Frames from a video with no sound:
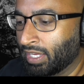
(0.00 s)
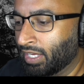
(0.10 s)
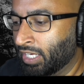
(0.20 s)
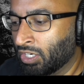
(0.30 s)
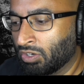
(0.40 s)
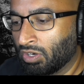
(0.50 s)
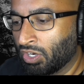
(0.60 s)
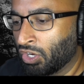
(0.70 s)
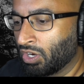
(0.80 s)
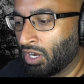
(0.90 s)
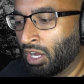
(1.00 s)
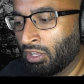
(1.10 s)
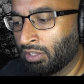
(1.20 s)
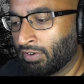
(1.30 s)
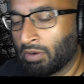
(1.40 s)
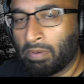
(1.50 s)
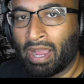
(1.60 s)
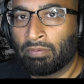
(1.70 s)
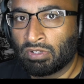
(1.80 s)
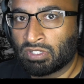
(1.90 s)
you know, all of our
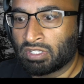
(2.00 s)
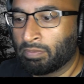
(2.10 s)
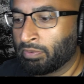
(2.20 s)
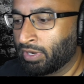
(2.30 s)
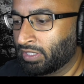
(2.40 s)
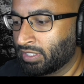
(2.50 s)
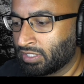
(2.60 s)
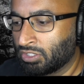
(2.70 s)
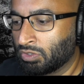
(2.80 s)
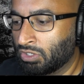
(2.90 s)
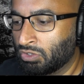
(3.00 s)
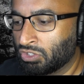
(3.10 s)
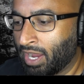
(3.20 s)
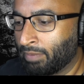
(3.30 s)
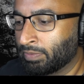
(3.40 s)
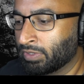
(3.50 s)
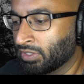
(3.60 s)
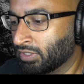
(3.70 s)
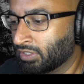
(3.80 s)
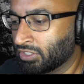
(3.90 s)
Bibles separate this into a new
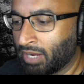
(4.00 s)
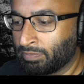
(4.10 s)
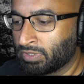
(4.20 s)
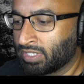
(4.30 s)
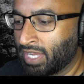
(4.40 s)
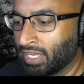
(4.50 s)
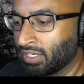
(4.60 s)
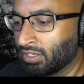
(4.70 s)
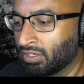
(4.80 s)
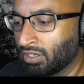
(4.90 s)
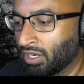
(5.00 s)
chapter, chapter 10.